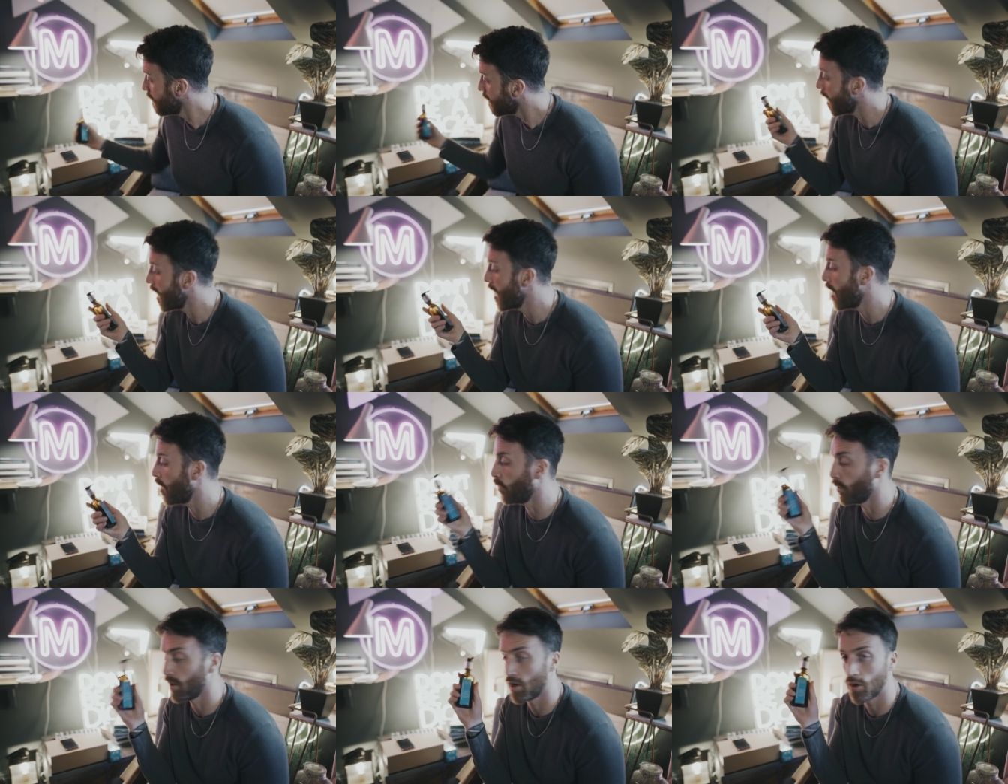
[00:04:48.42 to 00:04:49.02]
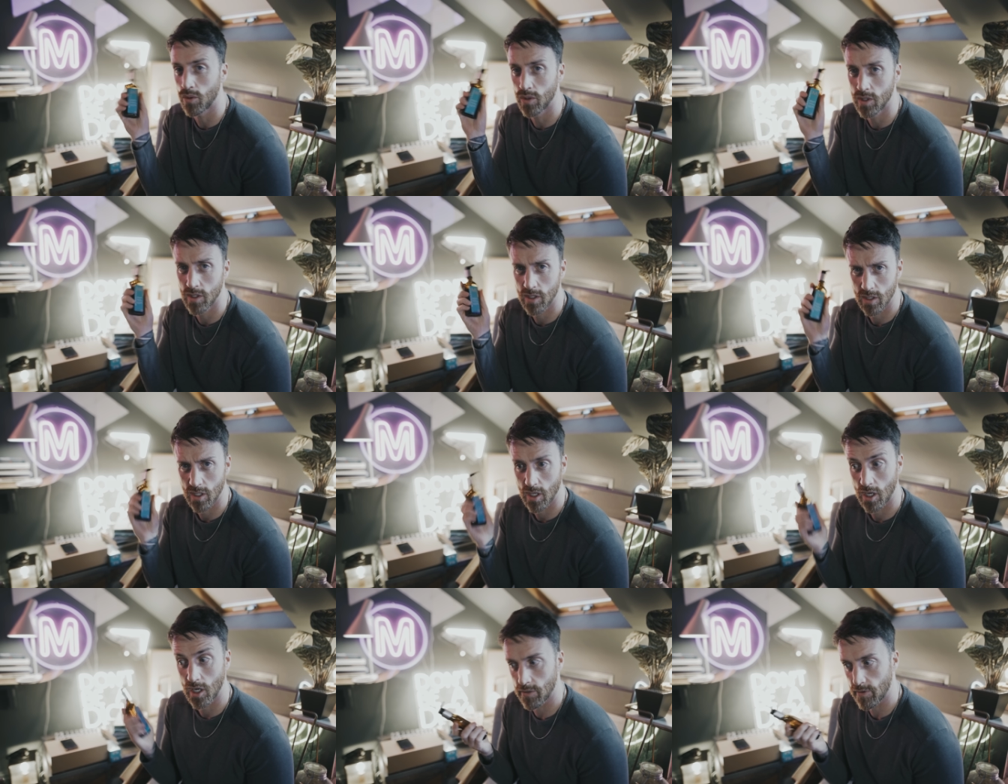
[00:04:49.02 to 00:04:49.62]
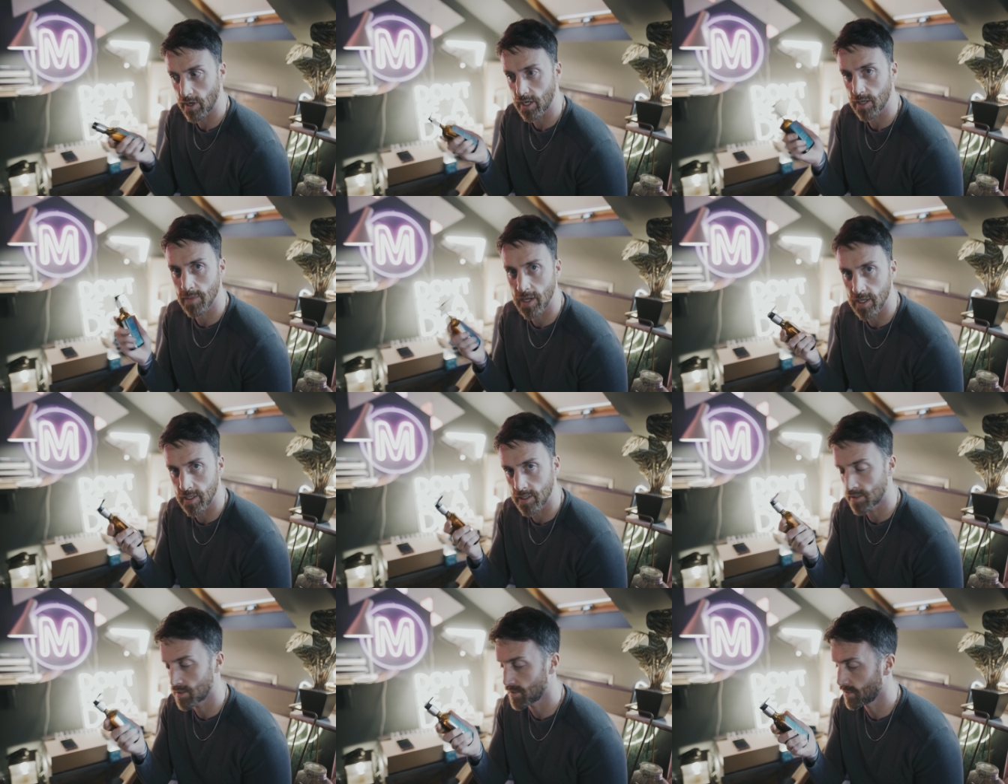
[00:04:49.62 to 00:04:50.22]
hair oil. Highly
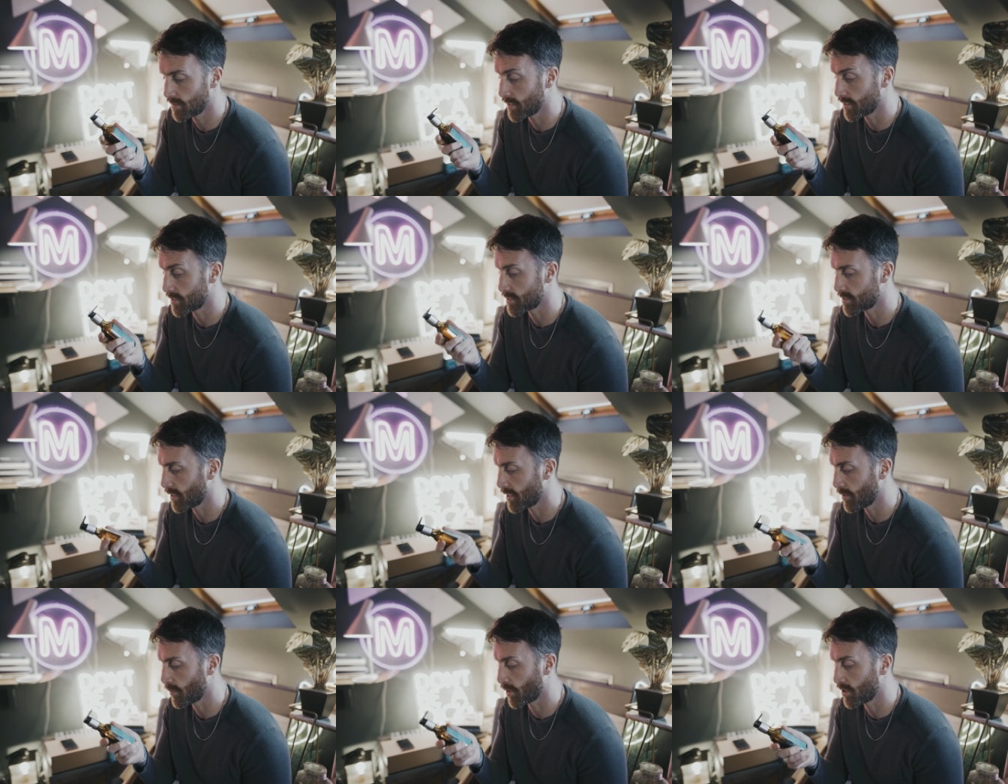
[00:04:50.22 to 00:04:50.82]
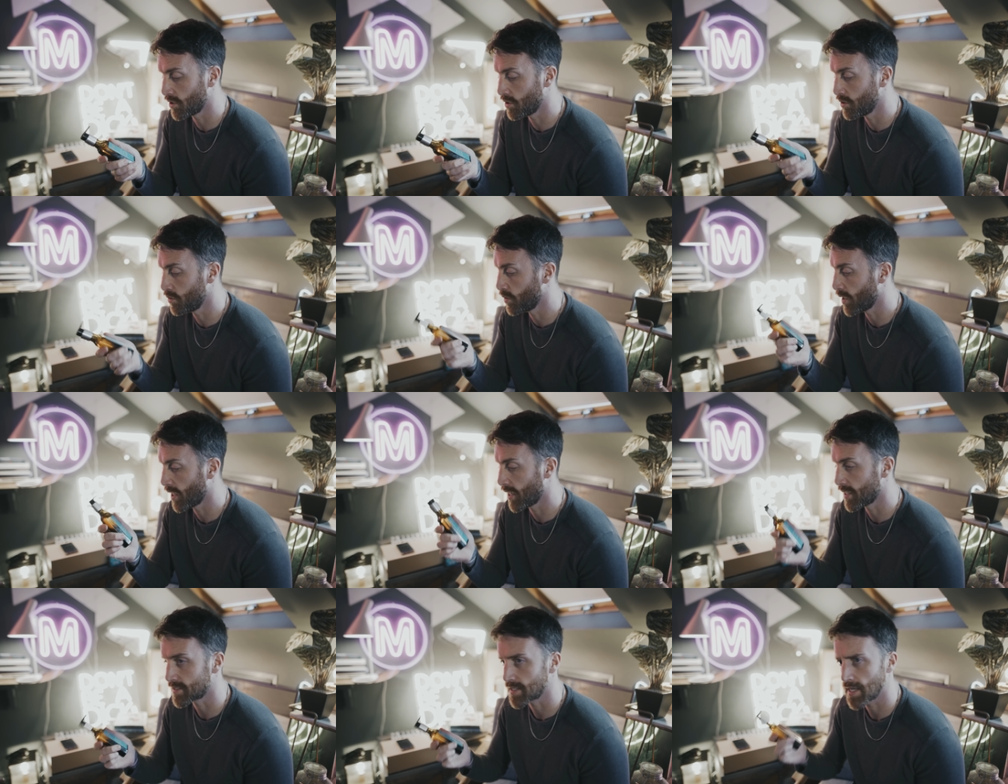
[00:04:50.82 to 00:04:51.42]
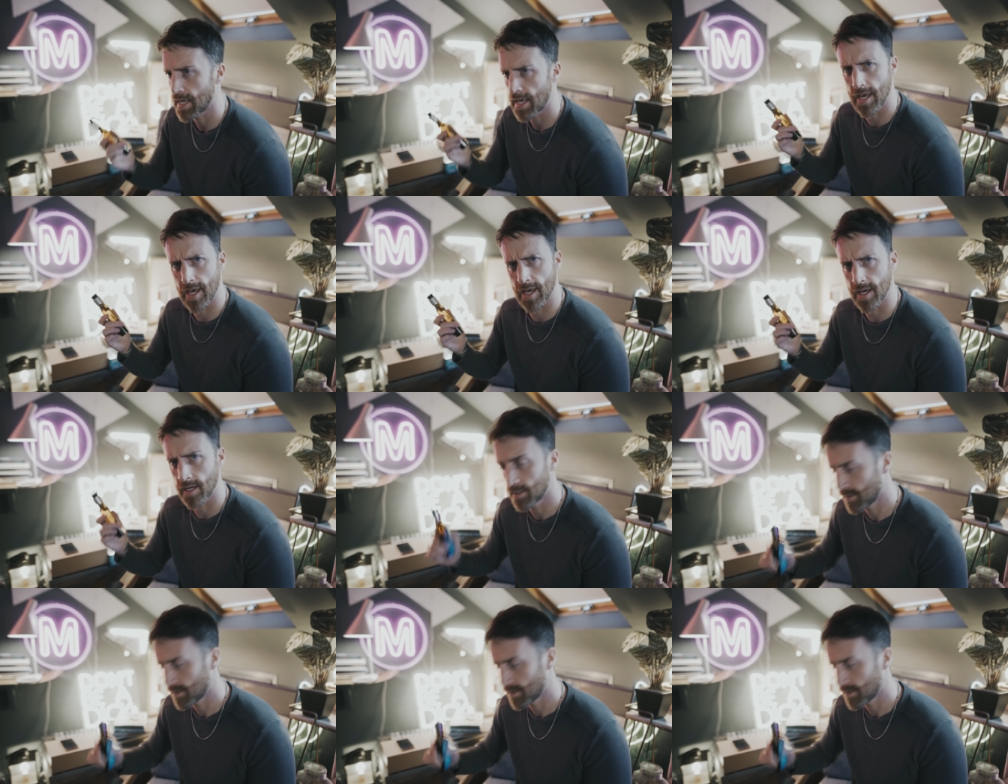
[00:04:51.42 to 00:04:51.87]
recommend this to anyone who has hair